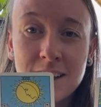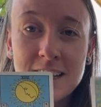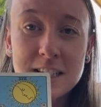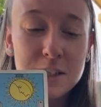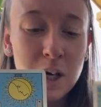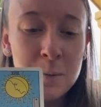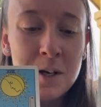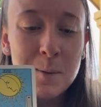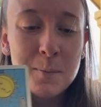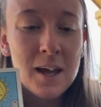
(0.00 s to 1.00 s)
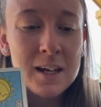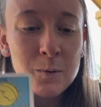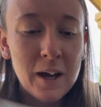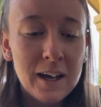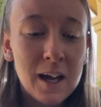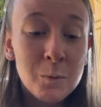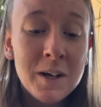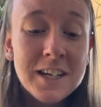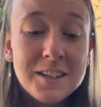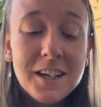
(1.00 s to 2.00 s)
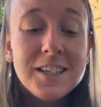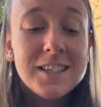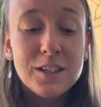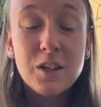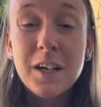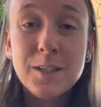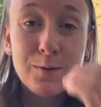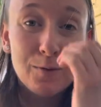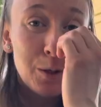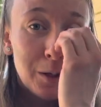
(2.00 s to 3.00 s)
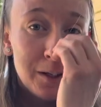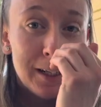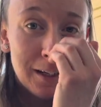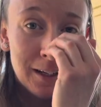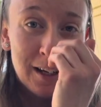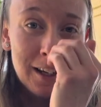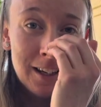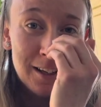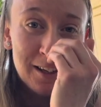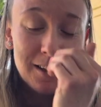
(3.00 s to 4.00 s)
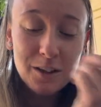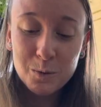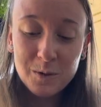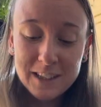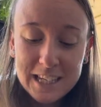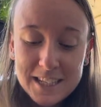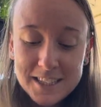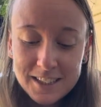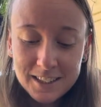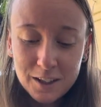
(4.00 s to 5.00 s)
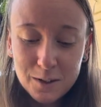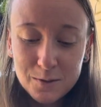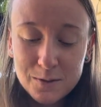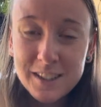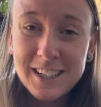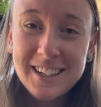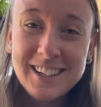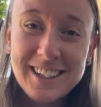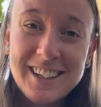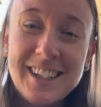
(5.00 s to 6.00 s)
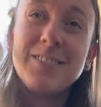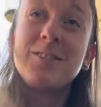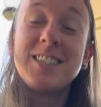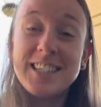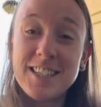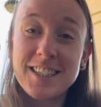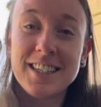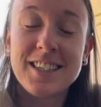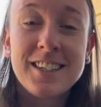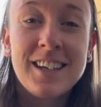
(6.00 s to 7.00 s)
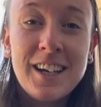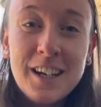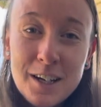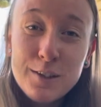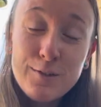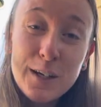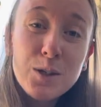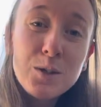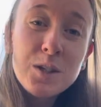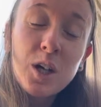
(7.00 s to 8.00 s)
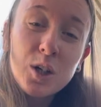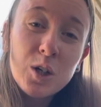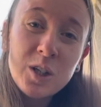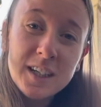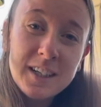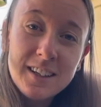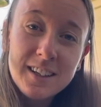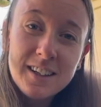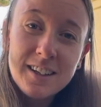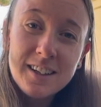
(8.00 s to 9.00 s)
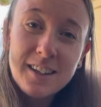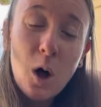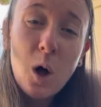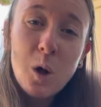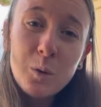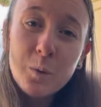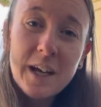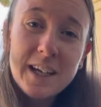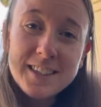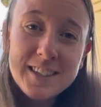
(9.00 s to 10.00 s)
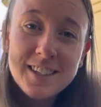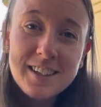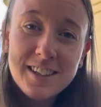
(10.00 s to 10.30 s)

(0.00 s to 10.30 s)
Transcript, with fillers: It's coming up anyway, and when it does, it does feel good. The releasing of resistance feels good, always.